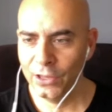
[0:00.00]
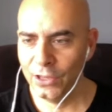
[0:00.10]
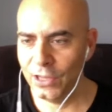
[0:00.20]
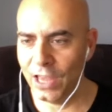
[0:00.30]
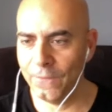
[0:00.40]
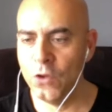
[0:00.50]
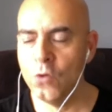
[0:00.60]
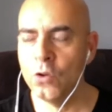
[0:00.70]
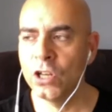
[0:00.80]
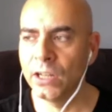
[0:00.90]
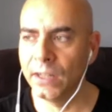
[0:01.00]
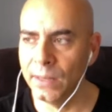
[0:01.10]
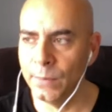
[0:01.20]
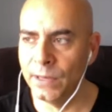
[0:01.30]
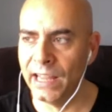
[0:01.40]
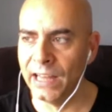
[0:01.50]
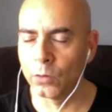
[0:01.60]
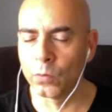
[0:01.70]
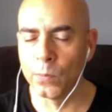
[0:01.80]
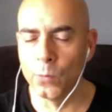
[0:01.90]
If you can eliminate or
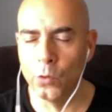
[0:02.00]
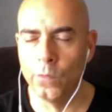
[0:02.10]
remove